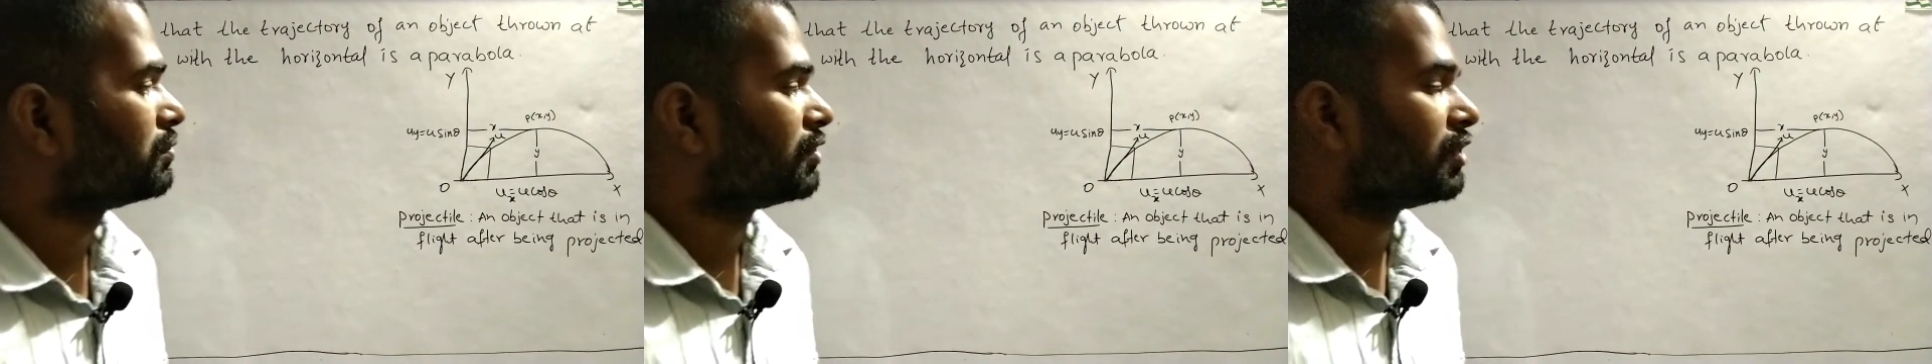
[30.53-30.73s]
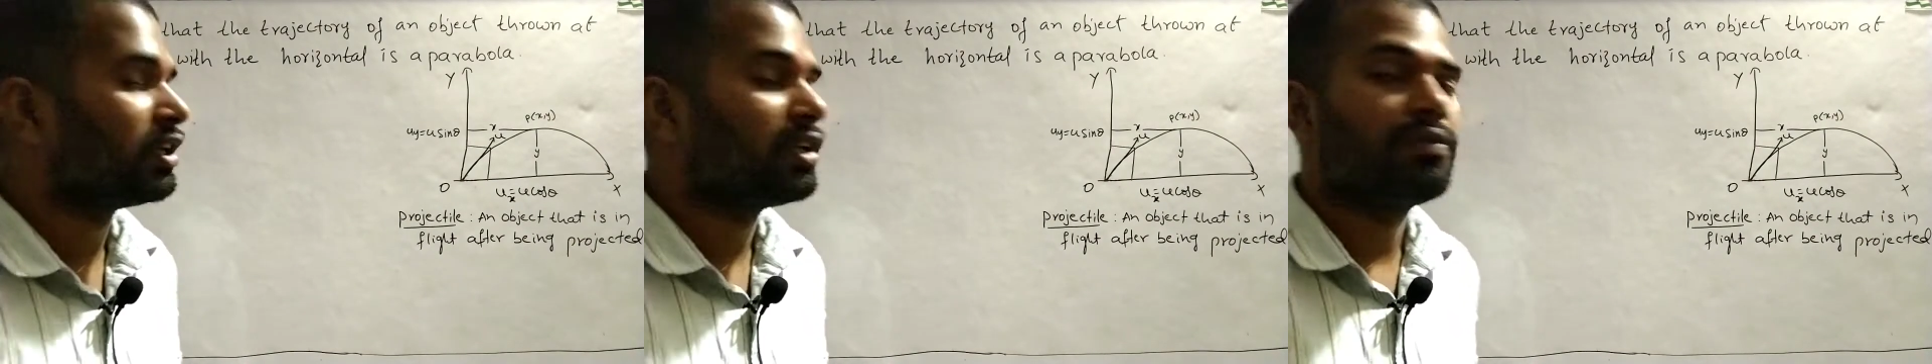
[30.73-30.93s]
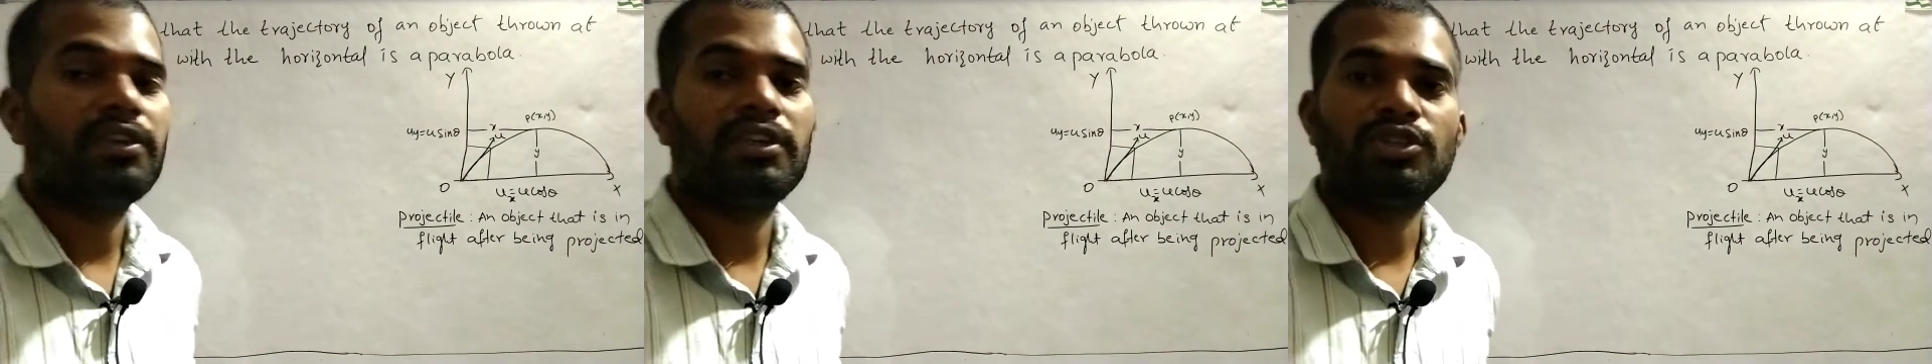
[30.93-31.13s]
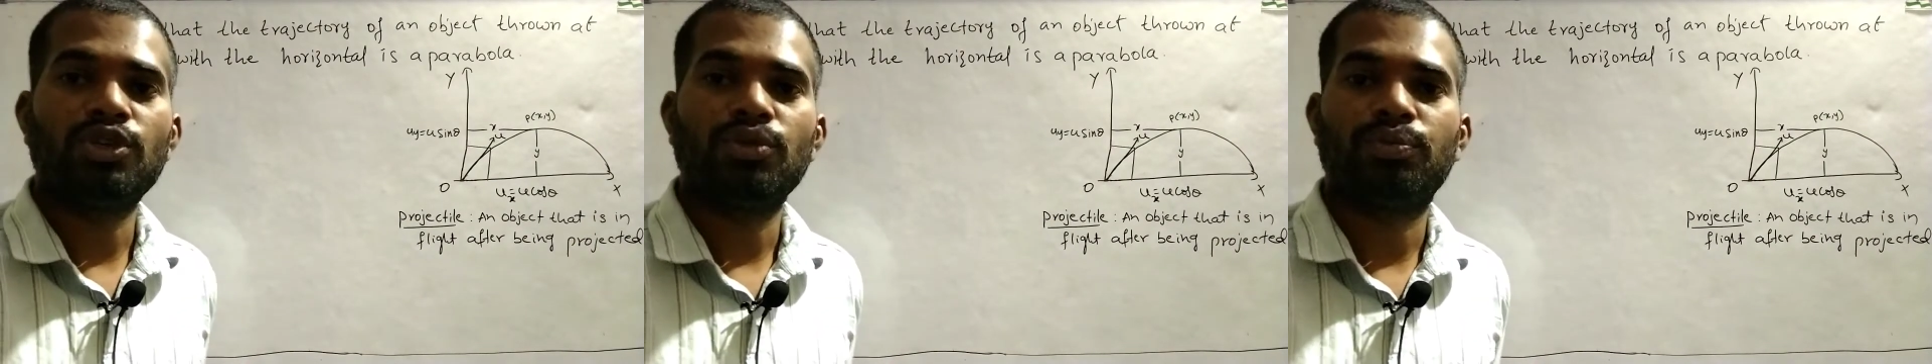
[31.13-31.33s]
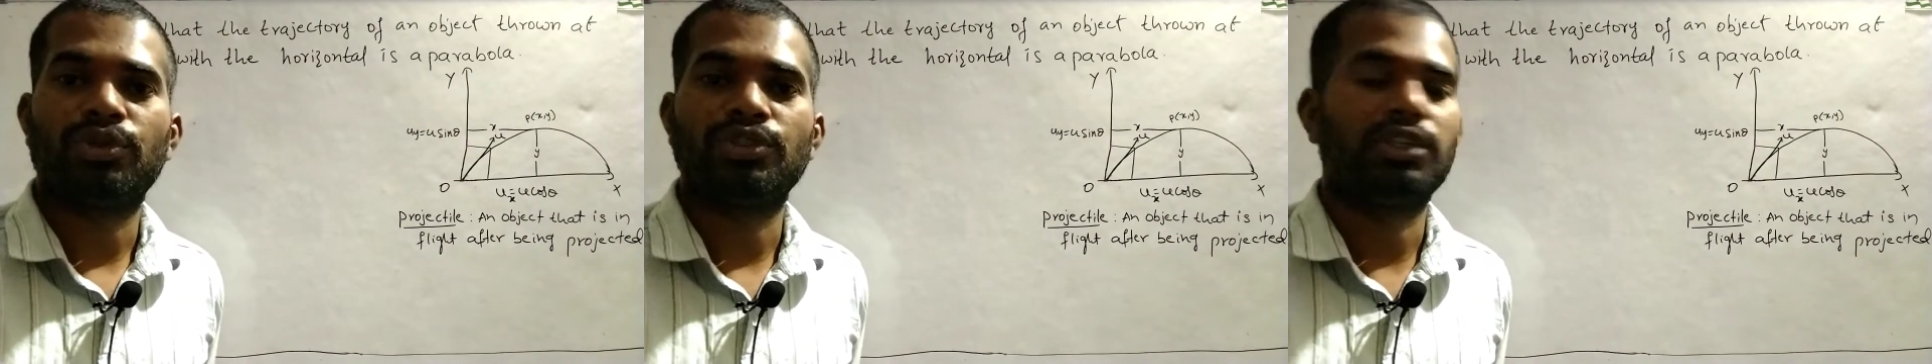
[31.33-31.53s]
The definition
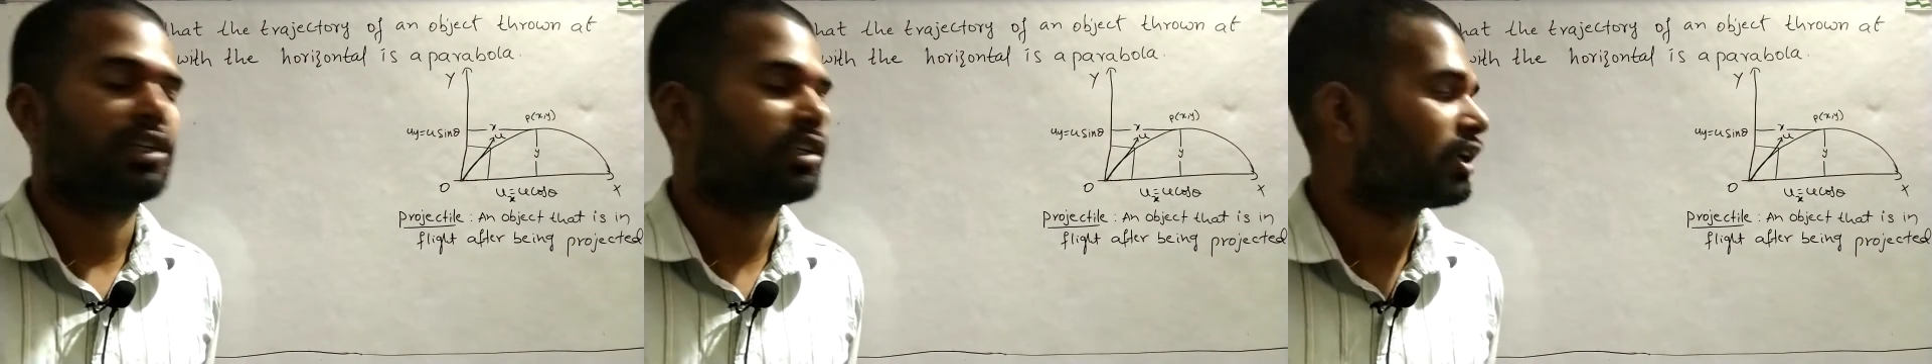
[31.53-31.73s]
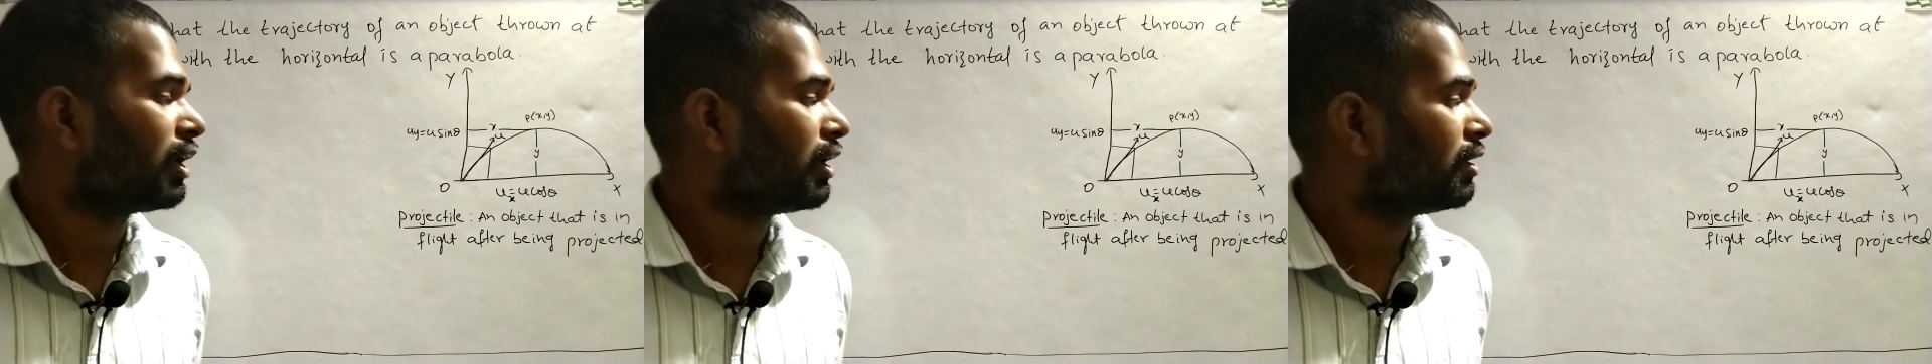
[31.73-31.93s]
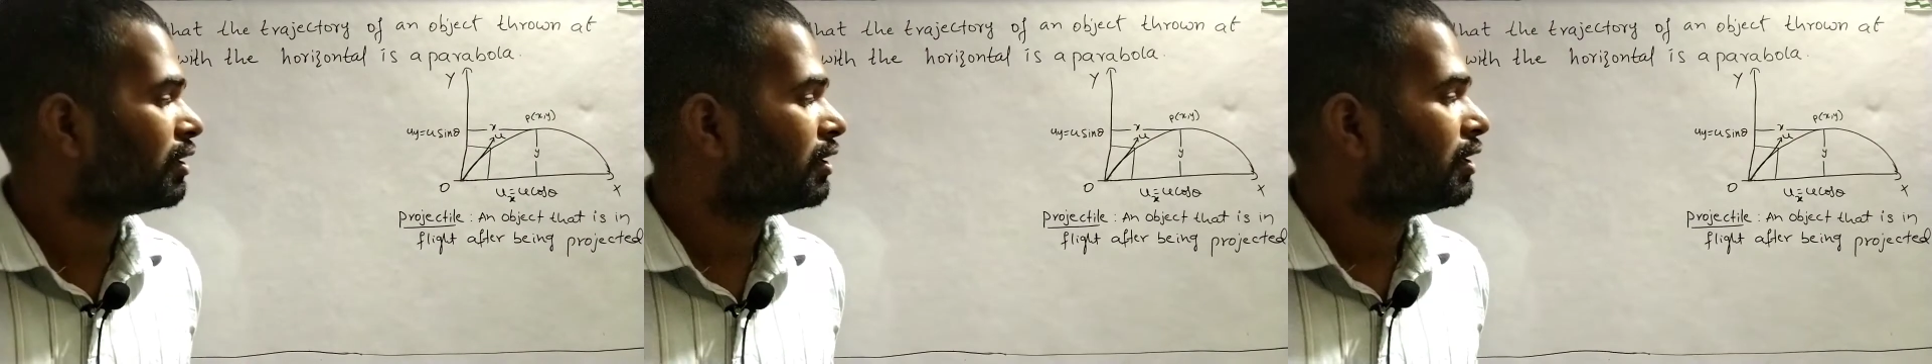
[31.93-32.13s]
of projectile: